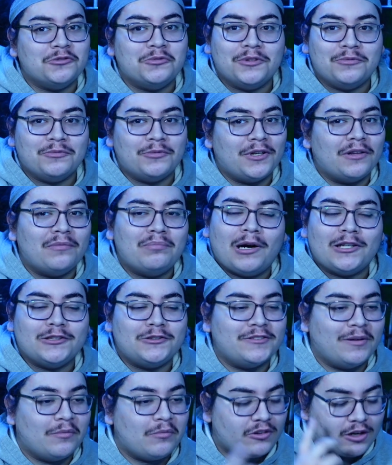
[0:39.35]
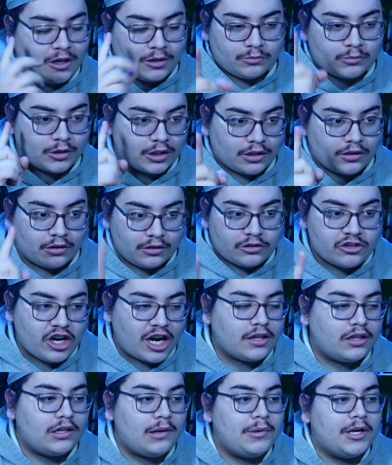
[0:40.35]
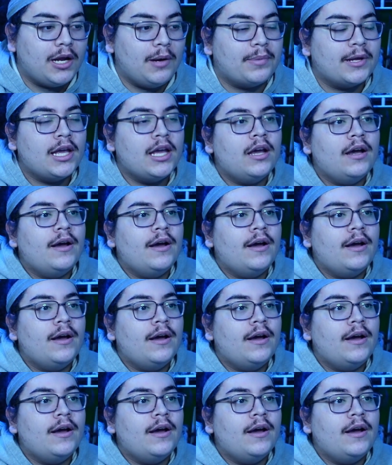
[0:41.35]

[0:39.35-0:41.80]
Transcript: When Part 2 comes around, we're gonna try to step it up.